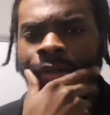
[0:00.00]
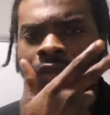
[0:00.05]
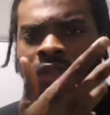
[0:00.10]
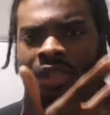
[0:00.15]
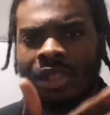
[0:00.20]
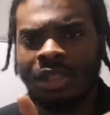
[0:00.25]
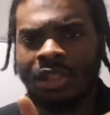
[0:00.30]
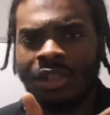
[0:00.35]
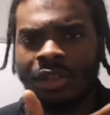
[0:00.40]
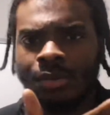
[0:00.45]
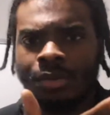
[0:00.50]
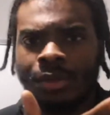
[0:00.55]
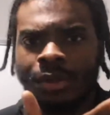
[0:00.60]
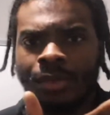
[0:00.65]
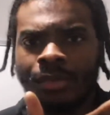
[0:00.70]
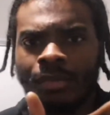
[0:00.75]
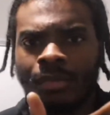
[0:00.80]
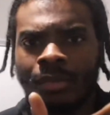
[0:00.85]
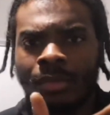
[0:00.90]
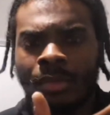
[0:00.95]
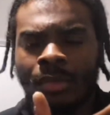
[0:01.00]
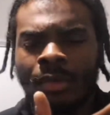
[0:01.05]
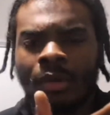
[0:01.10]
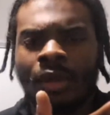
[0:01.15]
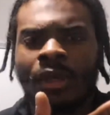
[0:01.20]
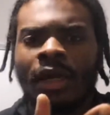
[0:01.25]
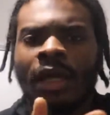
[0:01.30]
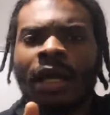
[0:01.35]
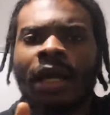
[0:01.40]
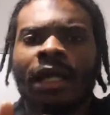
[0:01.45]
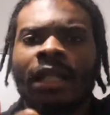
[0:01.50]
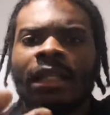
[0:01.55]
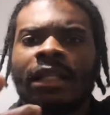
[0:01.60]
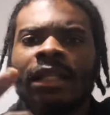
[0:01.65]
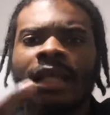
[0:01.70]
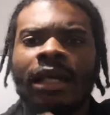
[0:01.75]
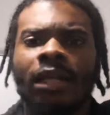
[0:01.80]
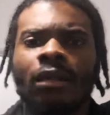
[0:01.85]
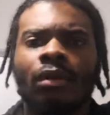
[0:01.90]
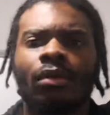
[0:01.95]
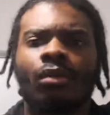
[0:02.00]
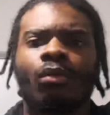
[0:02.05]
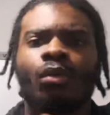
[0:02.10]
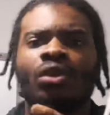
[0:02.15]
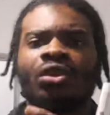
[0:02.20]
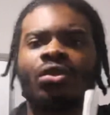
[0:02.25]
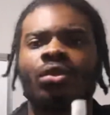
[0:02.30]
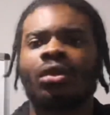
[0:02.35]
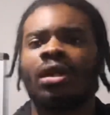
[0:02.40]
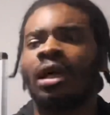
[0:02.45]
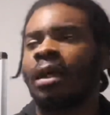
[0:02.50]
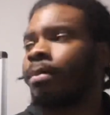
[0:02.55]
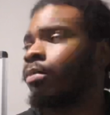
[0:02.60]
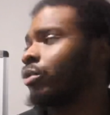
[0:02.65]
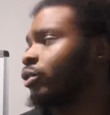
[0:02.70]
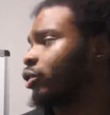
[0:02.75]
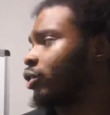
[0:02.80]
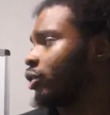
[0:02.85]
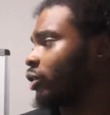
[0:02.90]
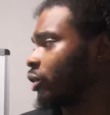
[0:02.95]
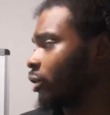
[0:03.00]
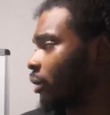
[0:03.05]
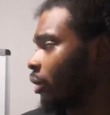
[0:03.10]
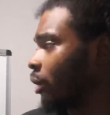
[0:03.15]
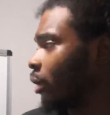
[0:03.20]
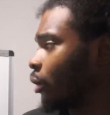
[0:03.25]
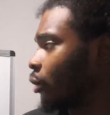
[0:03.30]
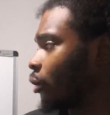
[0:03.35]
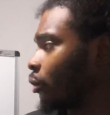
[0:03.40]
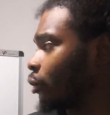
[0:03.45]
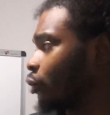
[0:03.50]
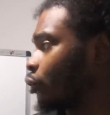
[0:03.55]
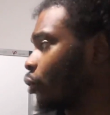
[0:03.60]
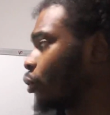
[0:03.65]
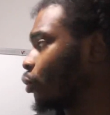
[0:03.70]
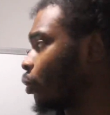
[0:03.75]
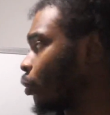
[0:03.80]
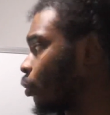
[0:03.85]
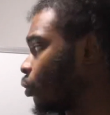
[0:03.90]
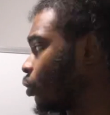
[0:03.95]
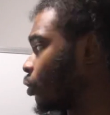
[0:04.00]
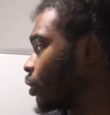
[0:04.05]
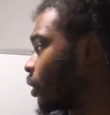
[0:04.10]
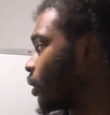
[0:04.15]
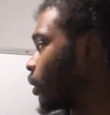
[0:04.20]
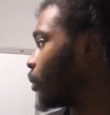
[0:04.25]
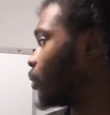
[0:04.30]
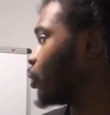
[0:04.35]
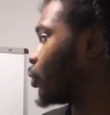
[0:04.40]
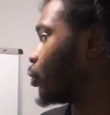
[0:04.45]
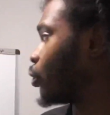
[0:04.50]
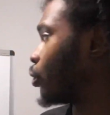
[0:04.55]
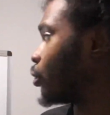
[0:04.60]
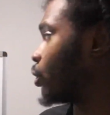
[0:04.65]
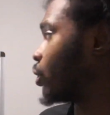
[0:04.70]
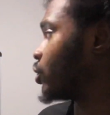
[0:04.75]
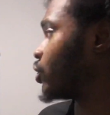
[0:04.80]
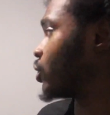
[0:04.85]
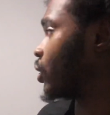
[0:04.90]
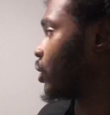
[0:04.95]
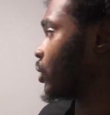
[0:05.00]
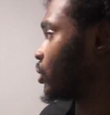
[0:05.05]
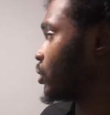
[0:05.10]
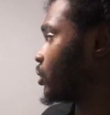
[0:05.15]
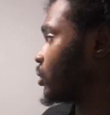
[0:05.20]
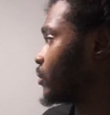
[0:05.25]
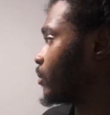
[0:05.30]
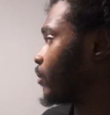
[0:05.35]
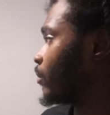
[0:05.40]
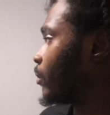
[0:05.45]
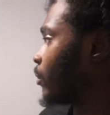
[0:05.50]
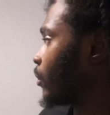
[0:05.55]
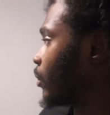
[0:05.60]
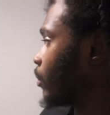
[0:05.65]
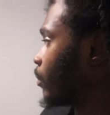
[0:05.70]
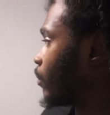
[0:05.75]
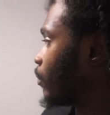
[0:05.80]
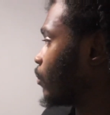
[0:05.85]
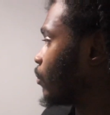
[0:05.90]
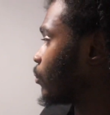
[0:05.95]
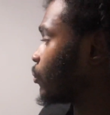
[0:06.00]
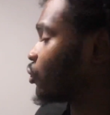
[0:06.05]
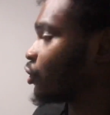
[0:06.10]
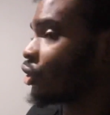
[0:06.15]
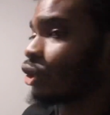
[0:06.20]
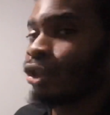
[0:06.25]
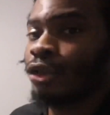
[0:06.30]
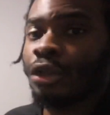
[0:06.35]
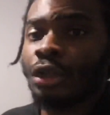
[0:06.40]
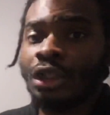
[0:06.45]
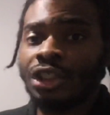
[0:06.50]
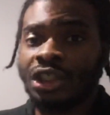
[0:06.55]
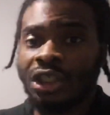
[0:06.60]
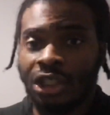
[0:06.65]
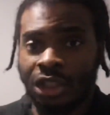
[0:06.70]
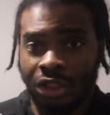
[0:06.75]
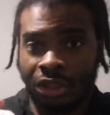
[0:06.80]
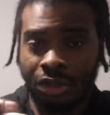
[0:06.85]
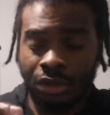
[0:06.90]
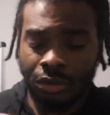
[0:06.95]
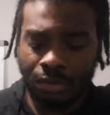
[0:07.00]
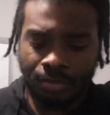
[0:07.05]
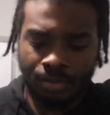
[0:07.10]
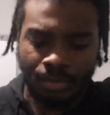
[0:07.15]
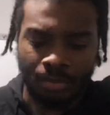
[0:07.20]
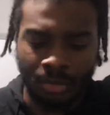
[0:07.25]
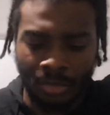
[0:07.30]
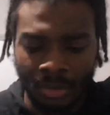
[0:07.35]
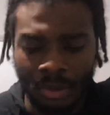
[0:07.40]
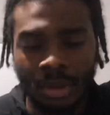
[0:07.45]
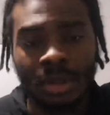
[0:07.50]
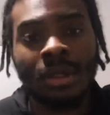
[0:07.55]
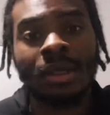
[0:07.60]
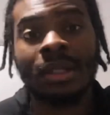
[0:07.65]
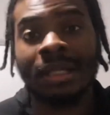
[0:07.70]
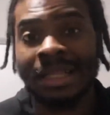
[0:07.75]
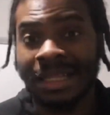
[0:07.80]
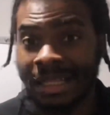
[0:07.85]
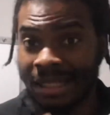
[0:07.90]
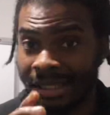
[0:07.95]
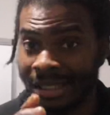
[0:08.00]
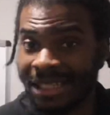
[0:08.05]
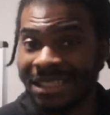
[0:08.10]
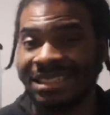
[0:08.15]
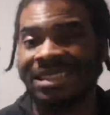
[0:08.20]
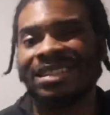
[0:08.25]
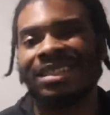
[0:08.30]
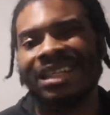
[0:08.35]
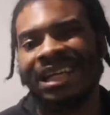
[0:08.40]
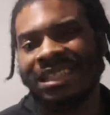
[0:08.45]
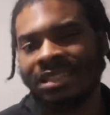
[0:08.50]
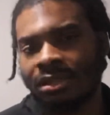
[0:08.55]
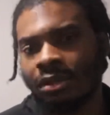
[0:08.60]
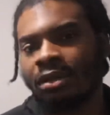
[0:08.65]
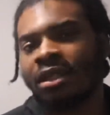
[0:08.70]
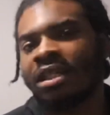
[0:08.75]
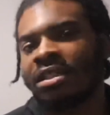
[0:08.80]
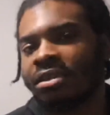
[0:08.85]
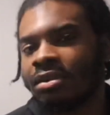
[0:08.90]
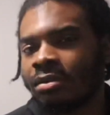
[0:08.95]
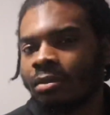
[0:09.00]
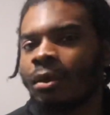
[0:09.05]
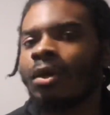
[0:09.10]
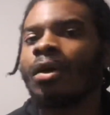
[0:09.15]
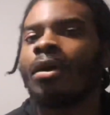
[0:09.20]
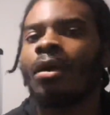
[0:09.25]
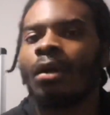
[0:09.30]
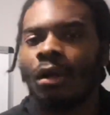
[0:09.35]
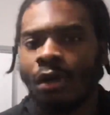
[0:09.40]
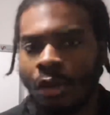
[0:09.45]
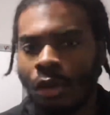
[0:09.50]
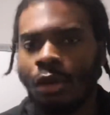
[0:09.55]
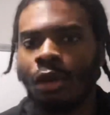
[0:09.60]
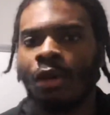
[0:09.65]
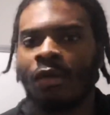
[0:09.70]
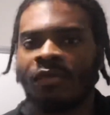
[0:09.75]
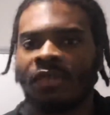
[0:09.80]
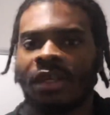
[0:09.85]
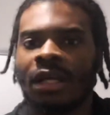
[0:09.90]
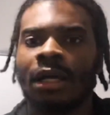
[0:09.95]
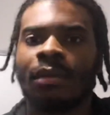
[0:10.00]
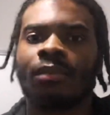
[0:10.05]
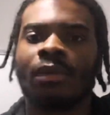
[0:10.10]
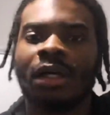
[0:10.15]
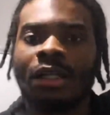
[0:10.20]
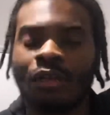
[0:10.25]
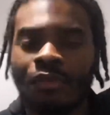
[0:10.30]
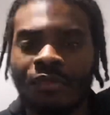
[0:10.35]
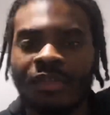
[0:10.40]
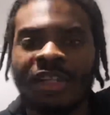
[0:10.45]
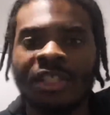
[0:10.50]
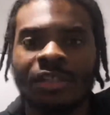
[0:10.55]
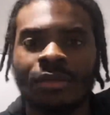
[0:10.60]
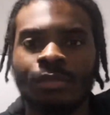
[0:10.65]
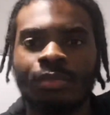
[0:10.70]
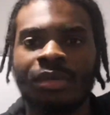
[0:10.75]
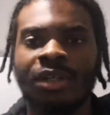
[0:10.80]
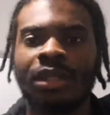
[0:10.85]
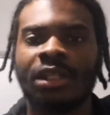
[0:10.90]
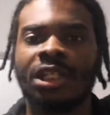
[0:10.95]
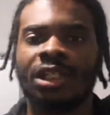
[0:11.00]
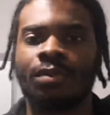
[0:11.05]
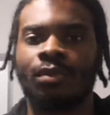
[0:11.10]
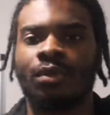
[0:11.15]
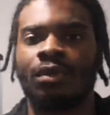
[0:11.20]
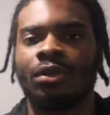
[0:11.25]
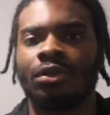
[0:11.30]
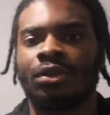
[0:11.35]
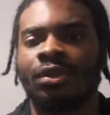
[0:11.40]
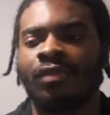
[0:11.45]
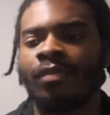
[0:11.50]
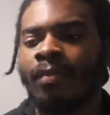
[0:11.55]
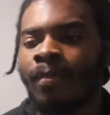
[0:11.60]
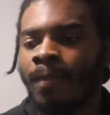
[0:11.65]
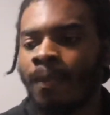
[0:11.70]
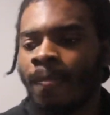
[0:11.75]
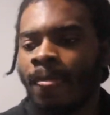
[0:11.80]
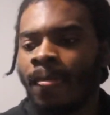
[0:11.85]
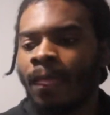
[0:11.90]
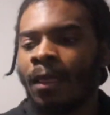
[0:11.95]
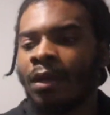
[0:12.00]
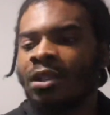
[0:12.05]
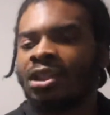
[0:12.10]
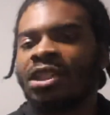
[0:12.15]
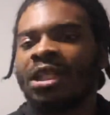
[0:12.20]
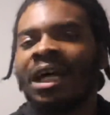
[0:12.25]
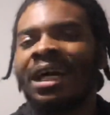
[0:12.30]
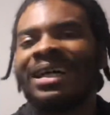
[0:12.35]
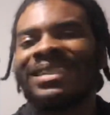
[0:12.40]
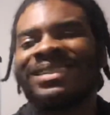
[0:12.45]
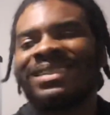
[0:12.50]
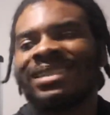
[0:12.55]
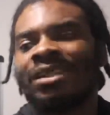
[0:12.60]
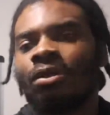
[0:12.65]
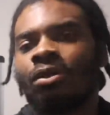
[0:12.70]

chasing me? And then what's gonna happen? You're not gonna chase. She's gonna chase you. That's a lot of time, and the reason being is because of she has